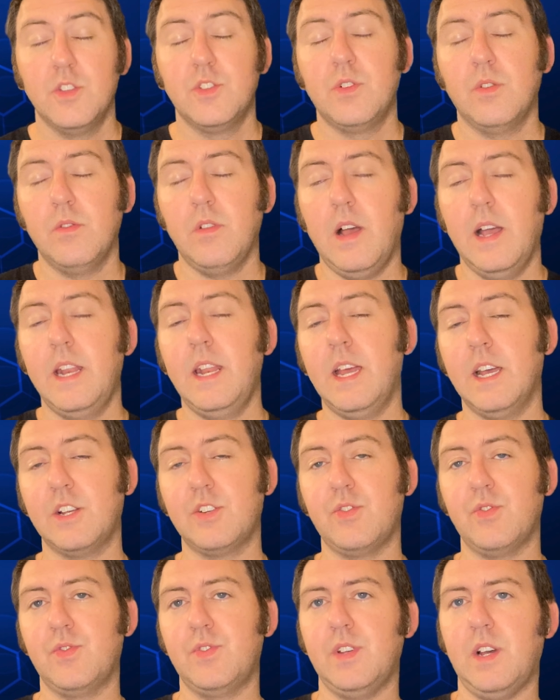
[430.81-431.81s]
So, light
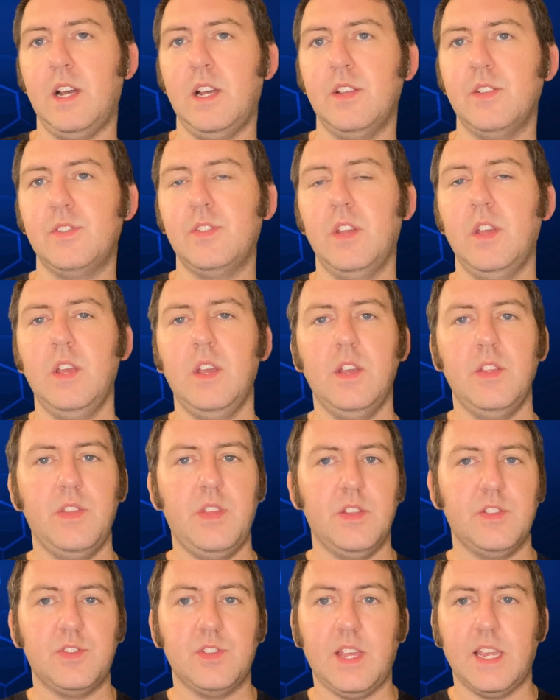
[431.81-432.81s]
exercise
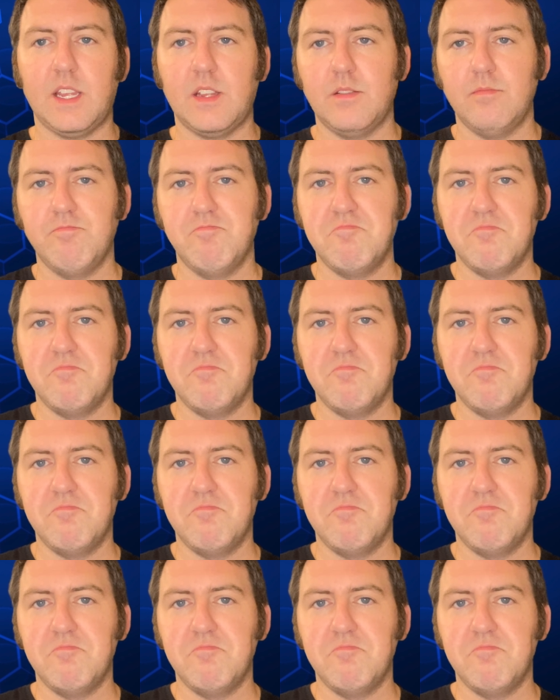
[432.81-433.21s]
that's like,